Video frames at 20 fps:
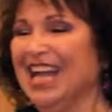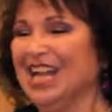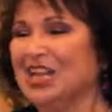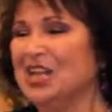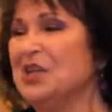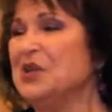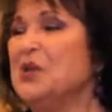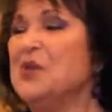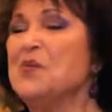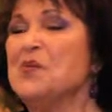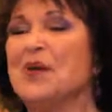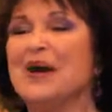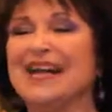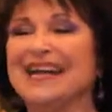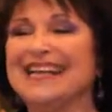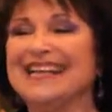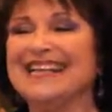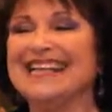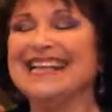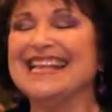You know
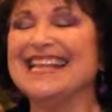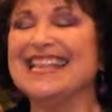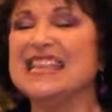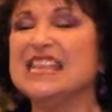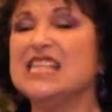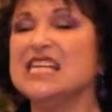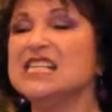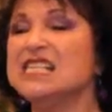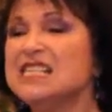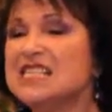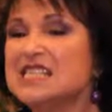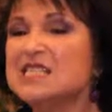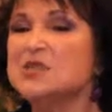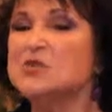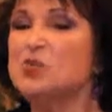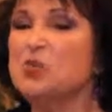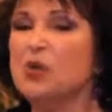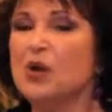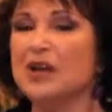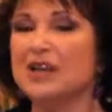what? This is
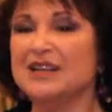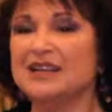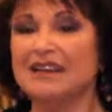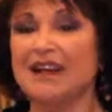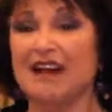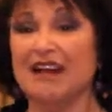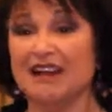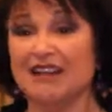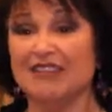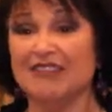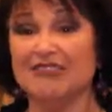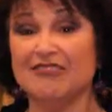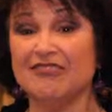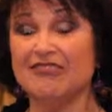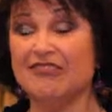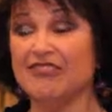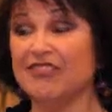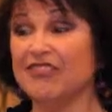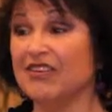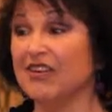one of
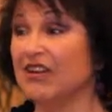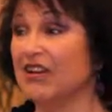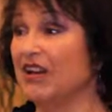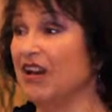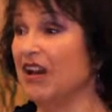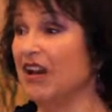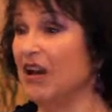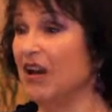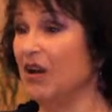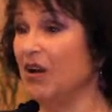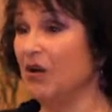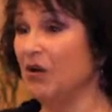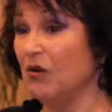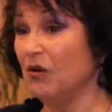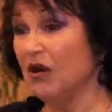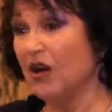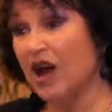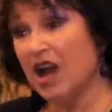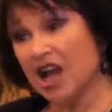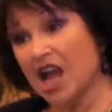
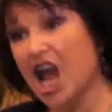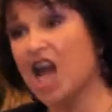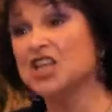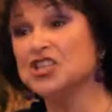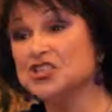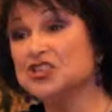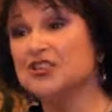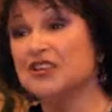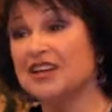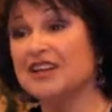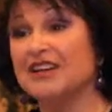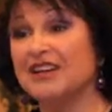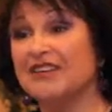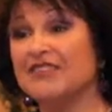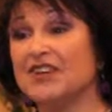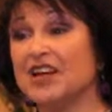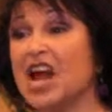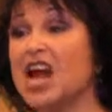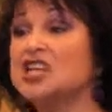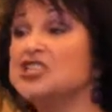a contra- uh, of
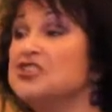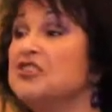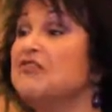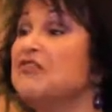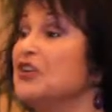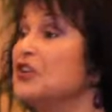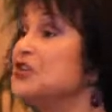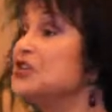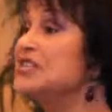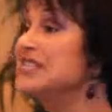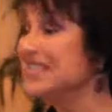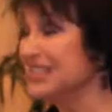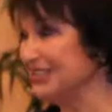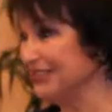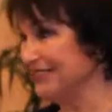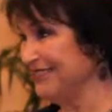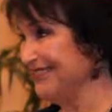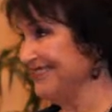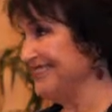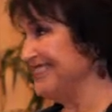a
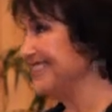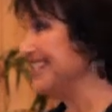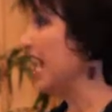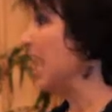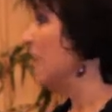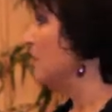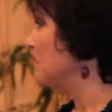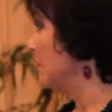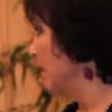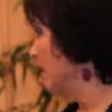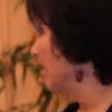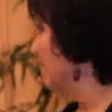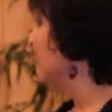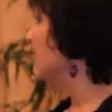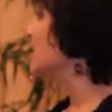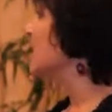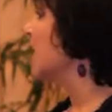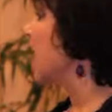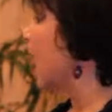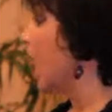controversial type of
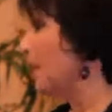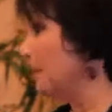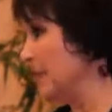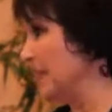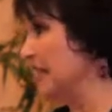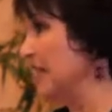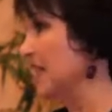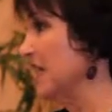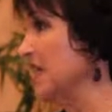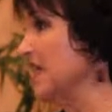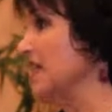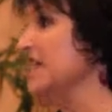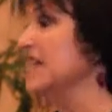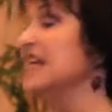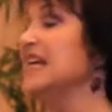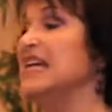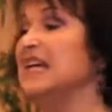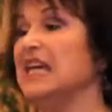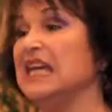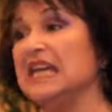a topic,
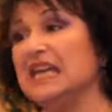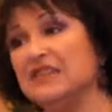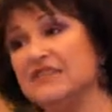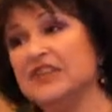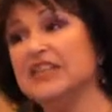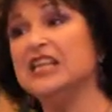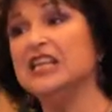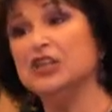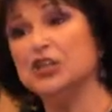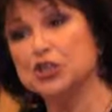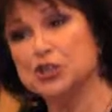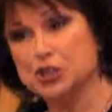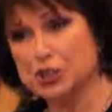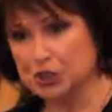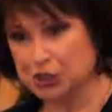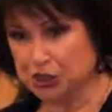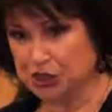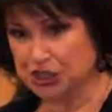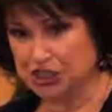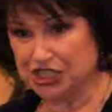even in the
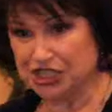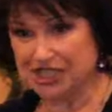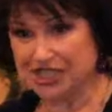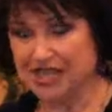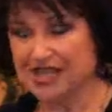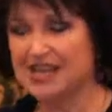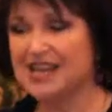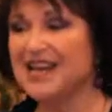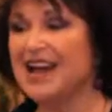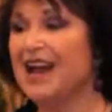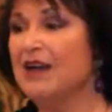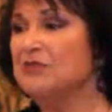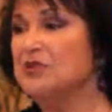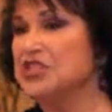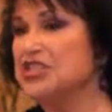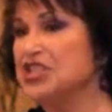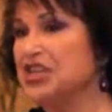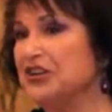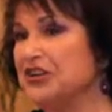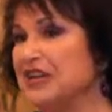church. I was
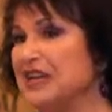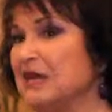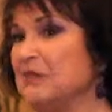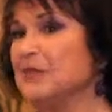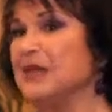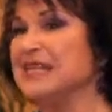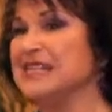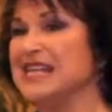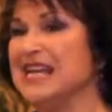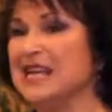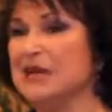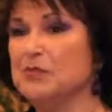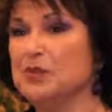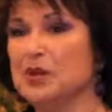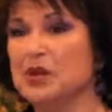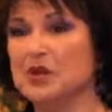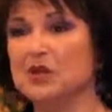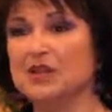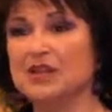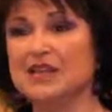sharing at my
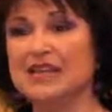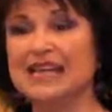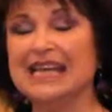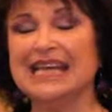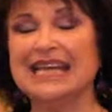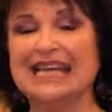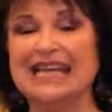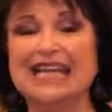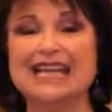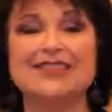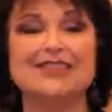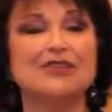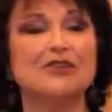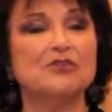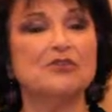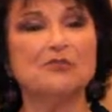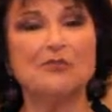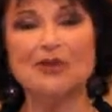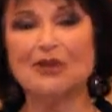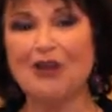table.
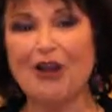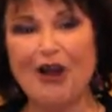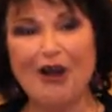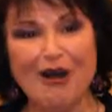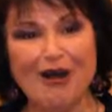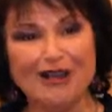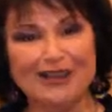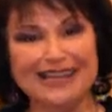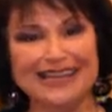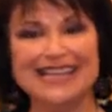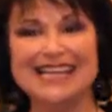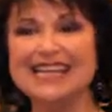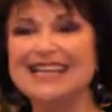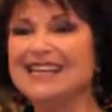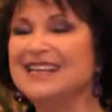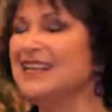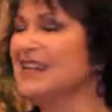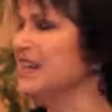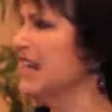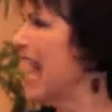Either we're all
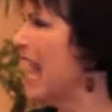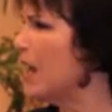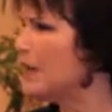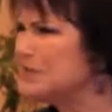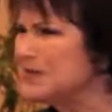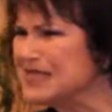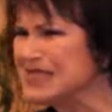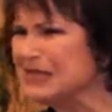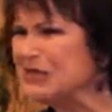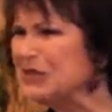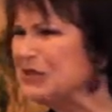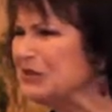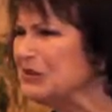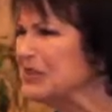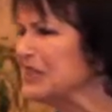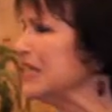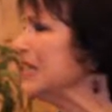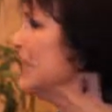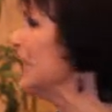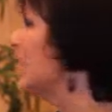in and
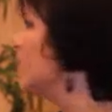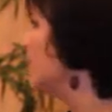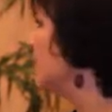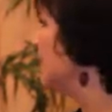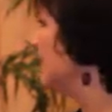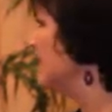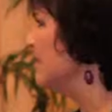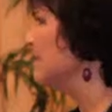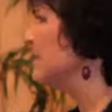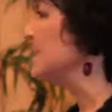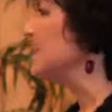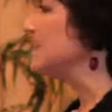absolutely, I believe in